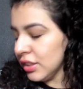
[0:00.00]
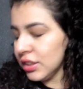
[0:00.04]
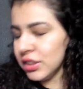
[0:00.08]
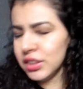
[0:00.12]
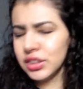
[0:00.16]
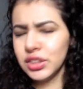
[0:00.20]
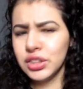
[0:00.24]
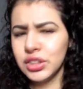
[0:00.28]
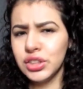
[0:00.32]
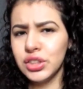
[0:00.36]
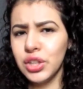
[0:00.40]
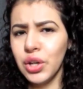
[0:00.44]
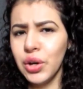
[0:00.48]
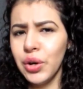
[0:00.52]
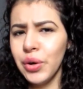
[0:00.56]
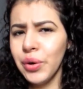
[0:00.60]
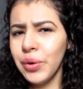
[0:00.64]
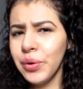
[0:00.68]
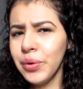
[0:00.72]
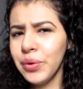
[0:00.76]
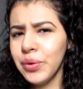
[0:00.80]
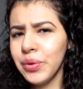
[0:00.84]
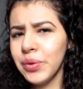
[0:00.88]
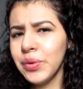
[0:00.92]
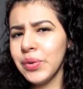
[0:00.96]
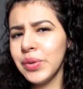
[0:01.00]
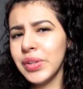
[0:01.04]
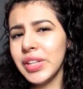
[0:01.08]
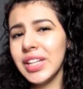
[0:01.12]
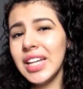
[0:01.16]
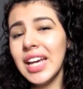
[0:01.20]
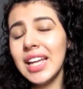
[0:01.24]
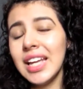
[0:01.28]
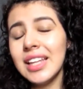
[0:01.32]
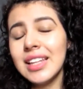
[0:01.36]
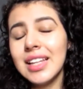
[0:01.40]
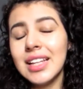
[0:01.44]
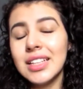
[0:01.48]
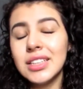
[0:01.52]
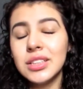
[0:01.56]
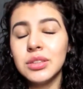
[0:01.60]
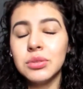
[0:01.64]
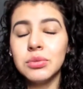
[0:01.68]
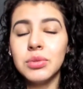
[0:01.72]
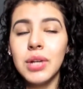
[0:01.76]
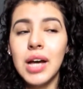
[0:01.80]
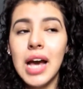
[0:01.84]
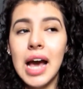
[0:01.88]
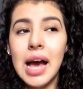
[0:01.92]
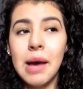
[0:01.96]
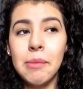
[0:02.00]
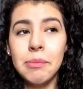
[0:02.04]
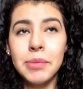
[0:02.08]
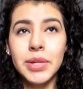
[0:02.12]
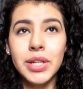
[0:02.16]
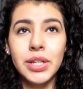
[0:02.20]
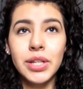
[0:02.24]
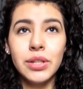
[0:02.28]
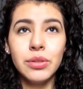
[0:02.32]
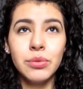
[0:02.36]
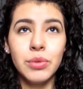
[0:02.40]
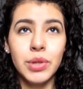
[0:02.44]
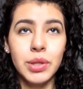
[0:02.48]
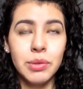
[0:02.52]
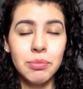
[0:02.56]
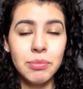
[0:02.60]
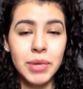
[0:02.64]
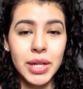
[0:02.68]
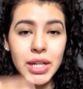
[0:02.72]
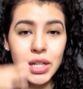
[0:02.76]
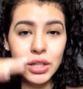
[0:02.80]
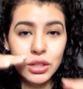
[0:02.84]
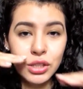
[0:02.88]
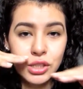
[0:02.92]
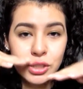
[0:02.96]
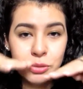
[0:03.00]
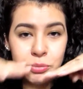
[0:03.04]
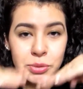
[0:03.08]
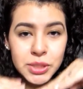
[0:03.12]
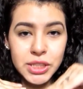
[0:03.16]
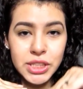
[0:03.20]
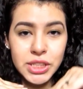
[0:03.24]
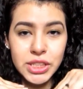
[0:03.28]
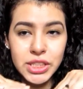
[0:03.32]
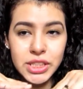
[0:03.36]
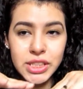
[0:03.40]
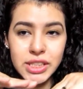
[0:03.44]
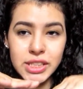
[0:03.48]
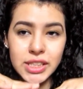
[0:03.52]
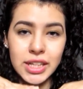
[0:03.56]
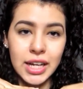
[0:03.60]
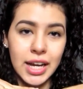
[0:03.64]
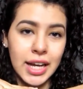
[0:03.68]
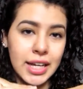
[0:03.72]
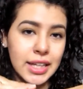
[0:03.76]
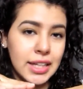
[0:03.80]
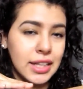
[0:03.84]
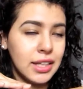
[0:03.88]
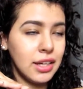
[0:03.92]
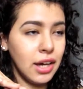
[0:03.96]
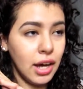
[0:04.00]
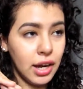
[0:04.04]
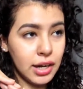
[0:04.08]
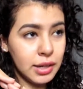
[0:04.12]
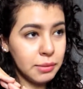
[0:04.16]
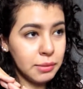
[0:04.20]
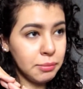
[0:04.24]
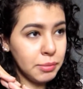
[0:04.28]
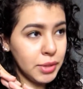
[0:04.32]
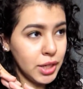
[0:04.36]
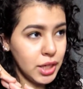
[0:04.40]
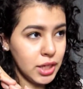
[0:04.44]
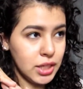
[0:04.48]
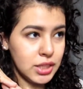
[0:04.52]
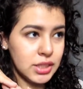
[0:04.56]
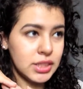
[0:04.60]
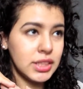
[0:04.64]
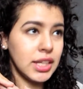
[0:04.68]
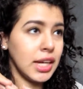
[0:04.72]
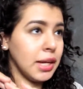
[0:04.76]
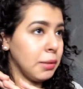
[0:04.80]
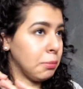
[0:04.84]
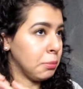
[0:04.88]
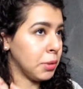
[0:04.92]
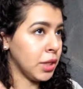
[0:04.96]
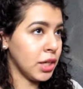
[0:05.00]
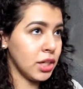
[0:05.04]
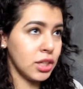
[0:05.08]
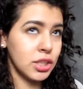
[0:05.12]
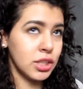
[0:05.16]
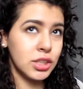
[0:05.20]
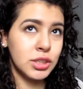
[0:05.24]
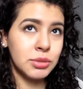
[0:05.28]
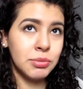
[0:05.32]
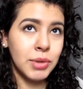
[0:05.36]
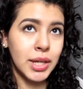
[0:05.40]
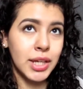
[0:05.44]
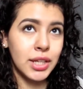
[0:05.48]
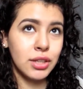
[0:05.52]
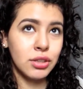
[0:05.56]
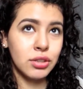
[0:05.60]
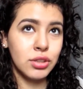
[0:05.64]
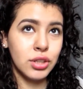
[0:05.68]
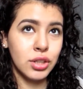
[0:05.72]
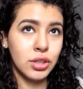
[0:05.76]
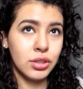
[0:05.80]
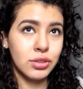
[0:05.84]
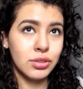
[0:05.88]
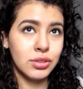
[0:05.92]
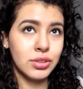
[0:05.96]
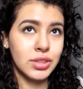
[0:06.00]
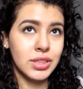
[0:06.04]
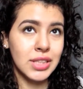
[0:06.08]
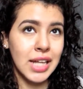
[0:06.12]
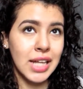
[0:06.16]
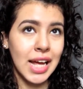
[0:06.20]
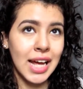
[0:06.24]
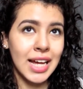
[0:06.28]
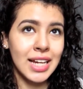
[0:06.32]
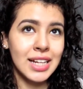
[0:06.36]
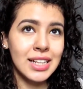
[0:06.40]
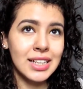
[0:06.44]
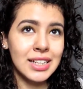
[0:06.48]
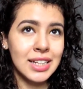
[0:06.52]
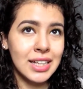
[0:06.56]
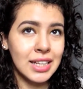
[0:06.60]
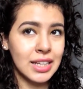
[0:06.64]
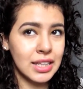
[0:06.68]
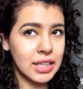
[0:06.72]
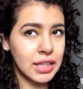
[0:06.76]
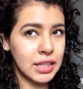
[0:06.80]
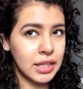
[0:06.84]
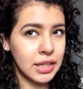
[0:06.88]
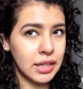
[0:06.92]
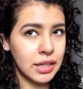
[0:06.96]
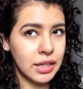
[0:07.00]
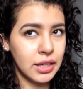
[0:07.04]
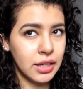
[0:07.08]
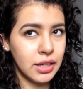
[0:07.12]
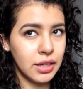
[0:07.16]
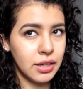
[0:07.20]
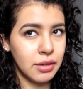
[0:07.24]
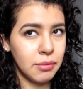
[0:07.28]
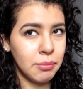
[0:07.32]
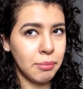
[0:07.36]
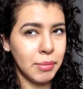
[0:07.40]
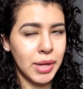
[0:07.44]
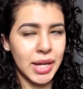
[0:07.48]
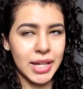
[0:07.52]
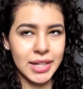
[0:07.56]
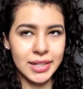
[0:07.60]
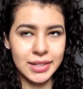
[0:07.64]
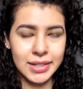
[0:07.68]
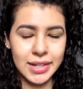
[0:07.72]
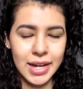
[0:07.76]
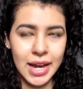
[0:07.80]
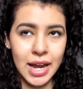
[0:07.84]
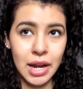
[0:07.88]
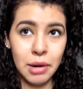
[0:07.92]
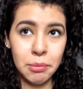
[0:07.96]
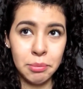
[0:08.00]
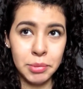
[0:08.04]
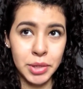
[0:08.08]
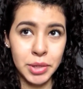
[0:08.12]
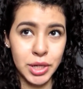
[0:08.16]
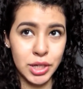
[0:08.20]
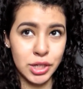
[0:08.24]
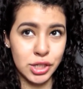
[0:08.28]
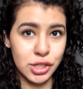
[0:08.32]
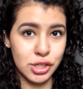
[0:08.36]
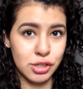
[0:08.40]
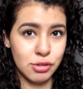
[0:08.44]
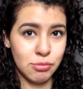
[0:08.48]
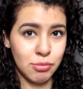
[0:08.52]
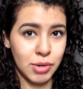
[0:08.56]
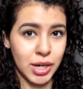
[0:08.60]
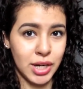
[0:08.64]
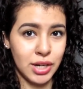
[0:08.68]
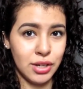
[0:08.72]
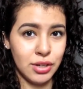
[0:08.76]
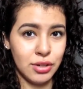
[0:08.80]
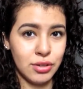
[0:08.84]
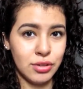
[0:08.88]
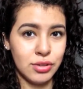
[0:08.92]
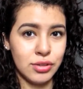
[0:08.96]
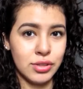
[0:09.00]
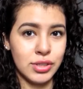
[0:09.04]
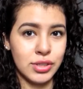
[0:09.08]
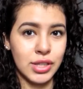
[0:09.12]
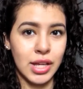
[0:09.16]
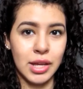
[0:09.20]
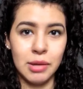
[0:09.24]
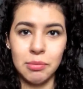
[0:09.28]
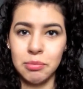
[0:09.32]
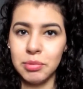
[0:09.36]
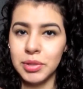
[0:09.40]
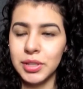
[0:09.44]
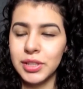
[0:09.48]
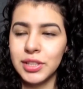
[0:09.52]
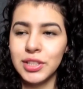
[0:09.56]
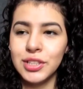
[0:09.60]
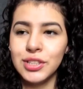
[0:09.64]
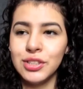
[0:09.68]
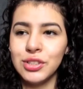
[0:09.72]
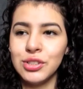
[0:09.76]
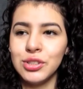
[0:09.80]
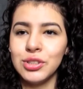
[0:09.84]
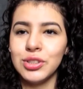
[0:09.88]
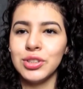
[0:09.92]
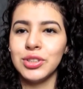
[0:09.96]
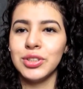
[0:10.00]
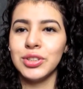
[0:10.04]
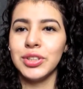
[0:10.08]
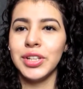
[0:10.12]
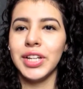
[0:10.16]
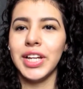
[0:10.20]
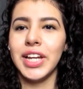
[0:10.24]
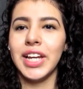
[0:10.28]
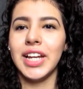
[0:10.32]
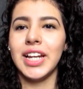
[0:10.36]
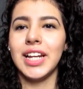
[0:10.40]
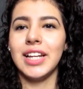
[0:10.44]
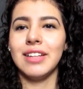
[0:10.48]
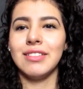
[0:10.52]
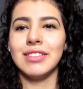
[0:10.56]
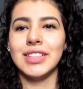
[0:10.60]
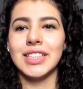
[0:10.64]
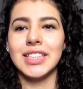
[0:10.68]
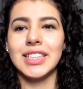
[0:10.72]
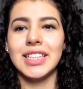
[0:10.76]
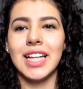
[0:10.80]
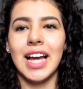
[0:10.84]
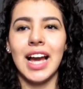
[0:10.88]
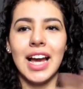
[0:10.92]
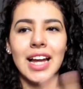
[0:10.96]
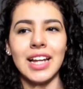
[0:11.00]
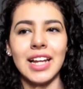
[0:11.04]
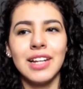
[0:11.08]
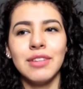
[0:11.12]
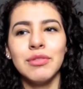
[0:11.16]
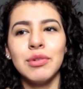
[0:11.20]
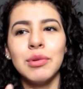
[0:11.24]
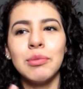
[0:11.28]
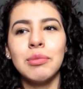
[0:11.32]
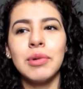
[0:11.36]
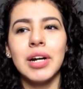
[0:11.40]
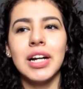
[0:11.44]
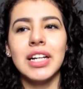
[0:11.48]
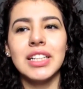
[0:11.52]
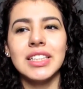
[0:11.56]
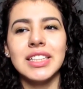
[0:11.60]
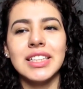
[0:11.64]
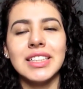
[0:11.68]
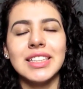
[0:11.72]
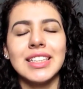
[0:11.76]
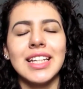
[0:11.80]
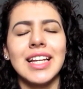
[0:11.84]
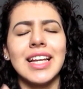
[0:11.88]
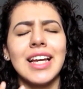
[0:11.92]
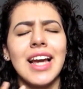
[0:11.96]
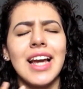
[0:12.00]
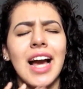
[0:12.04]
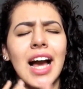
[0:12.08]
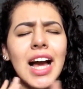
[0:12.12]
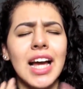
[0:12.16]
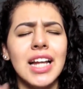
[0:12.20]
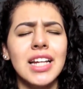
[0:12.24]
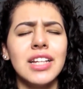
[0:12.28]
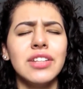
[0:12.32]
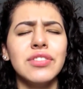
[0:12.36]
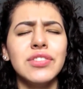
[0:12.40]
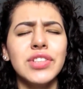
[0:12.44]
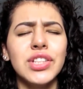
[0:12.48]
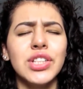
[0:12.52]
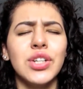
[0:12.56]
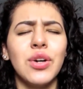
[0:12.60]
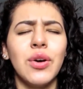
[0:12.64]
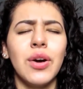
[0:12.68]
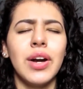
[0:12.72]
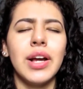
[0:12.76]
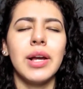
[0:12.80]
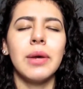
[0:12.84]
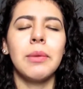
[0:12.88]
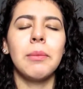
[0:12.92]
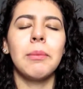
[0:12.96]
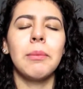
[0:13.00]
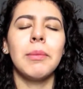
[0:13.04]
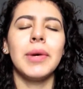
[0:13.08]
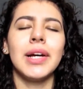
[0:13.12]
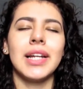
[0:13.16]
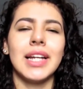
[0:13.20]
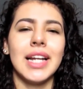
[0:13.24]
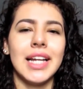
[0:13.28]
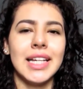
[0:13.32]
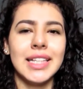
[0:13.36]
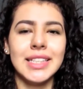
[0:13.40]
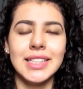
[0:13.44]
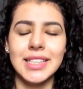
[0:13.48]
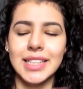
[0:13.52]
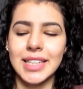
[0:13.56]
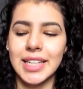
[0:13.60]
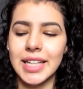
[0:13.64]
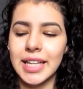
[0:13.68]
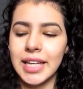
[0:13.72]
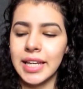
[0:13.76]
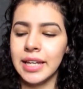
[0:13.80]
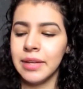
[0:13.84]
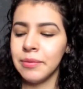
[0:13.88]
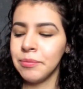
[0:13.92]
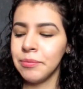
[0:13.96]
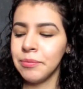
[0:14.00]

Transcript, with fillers: So, yeah, that's what happened with my nose piercing. I got it pierced. I pierced my own nose. Technically, my dad pierced my nose. I put the jewelry in. It was kind of a process and kind of annoying, but I did it.